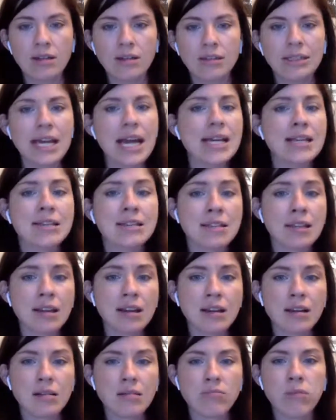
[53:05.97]
Yes,
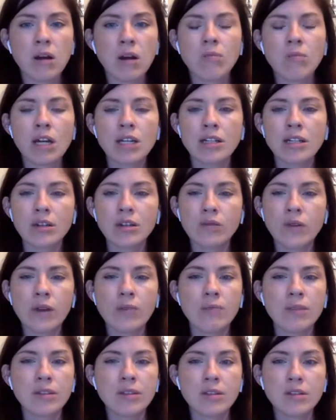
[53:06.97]
by my dear
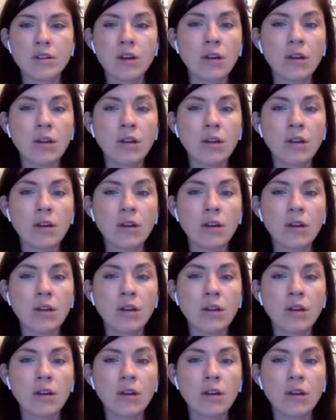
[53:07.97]
friend Mrs.